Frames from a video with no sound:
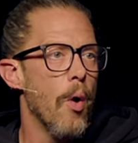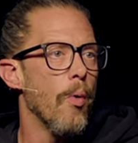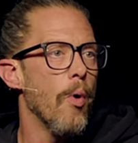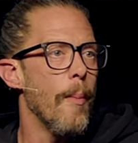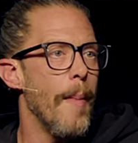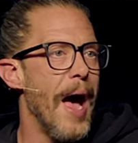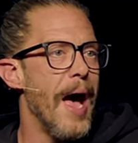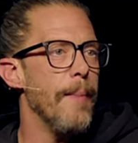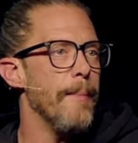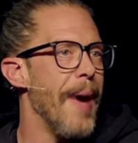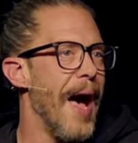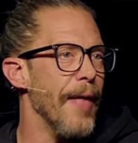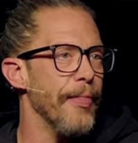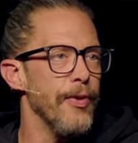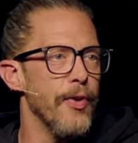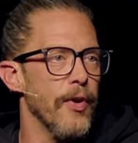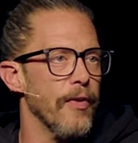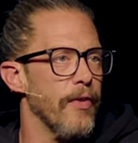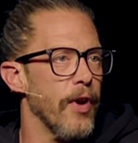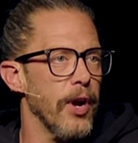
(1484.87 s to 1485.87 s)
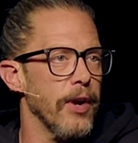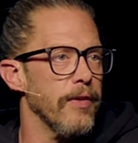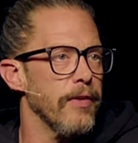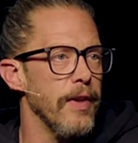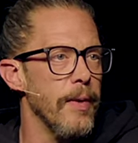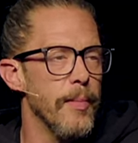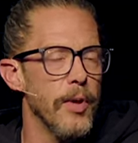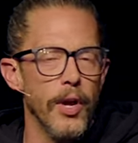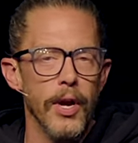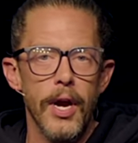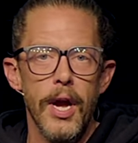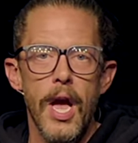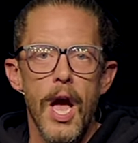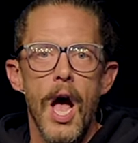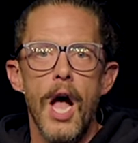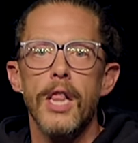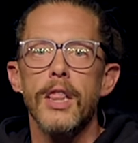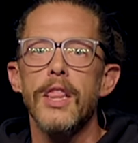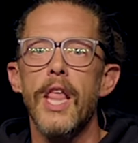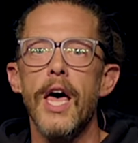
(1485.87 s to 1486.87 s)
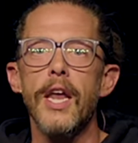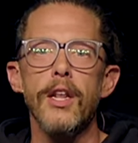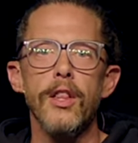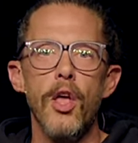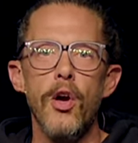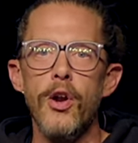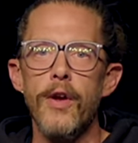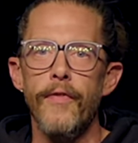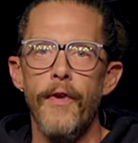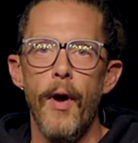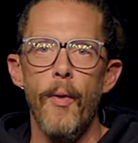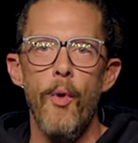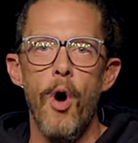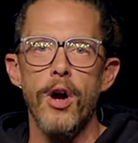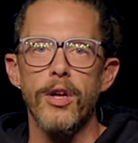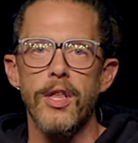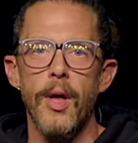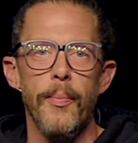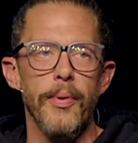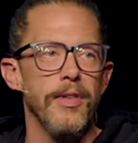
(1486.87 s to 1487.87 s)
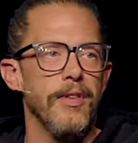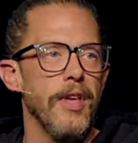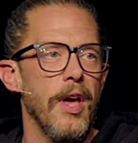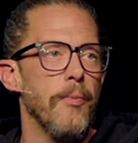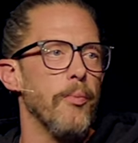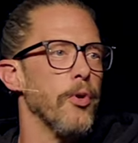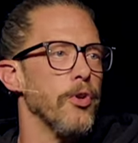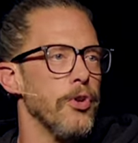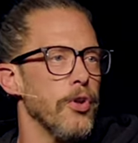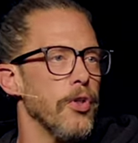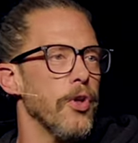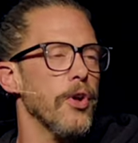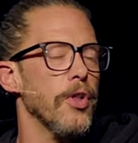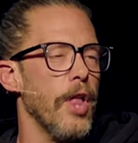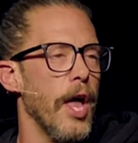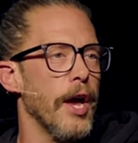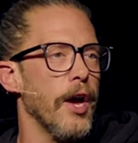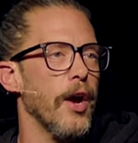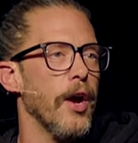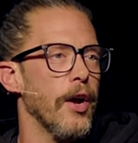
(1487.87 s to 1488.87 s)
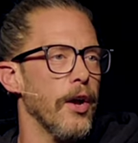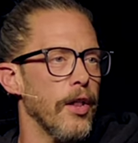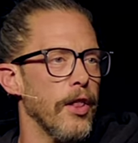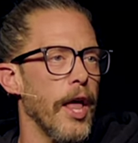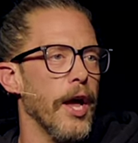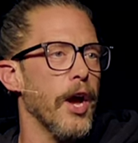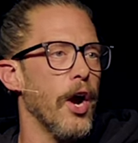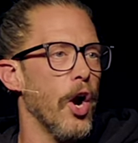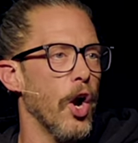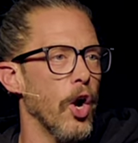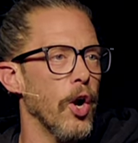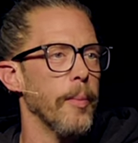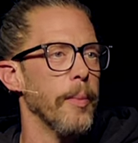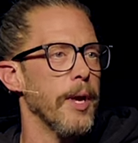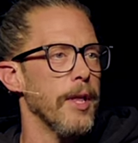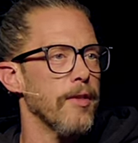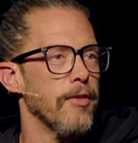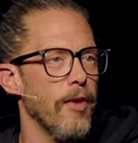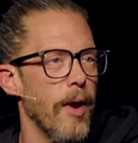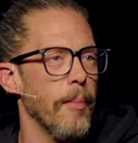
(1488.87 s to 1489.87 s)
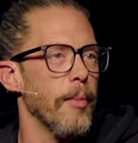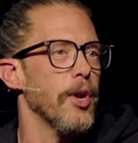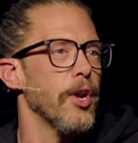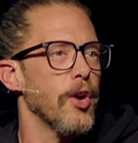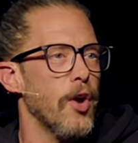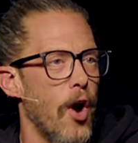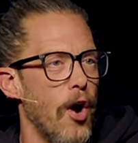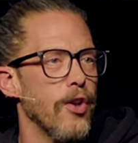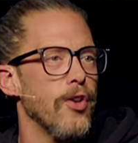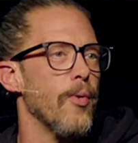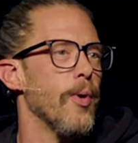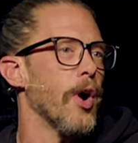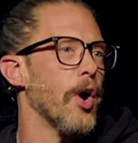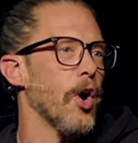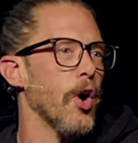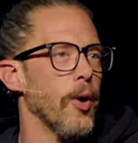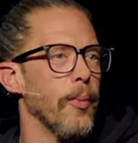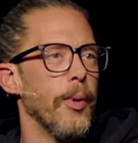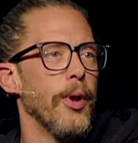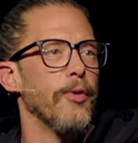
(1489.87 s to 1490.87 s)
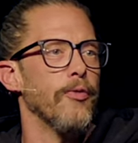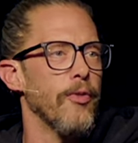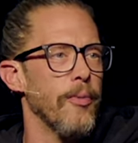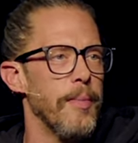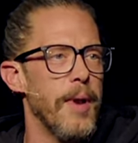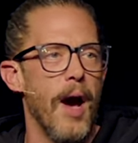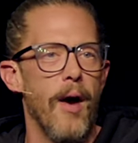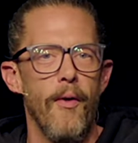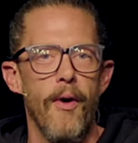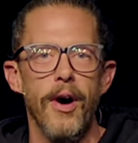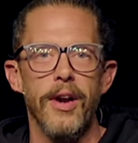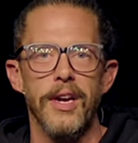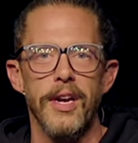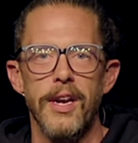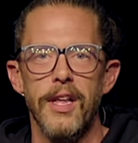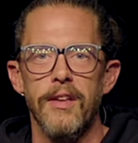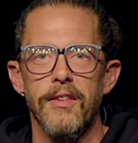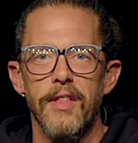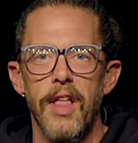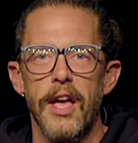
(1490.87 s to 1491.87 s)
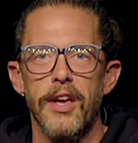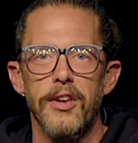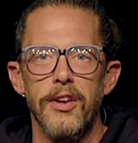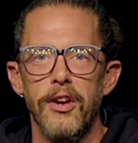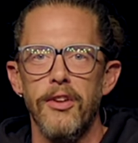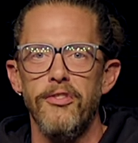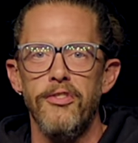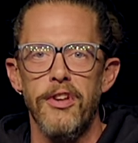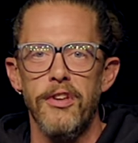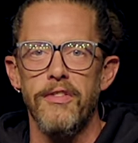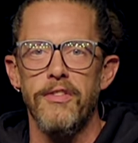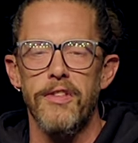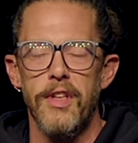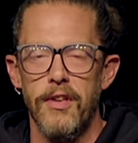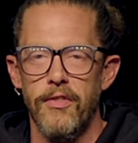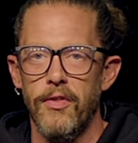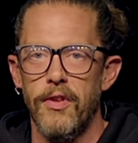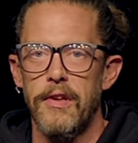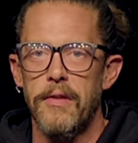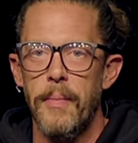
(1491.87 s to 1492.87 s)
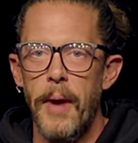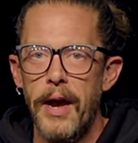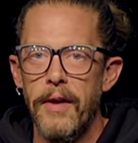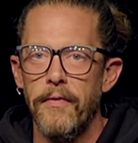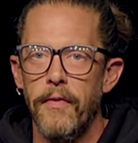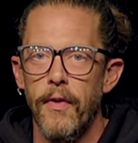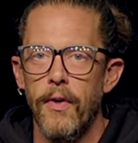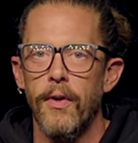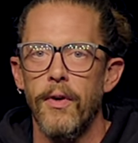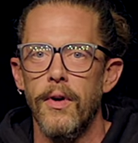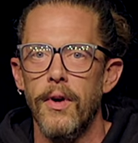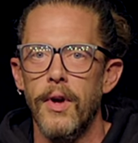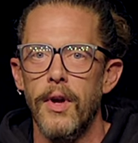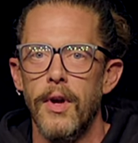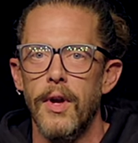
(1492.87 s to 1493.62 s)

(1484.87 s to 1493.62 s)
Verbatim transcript: Well, Matt and Matthew are very similar, let alone if I walked up and said, well, you look like a Herman, so I'm going to call you a Herman from now on. And he's like, you're just disrespectful.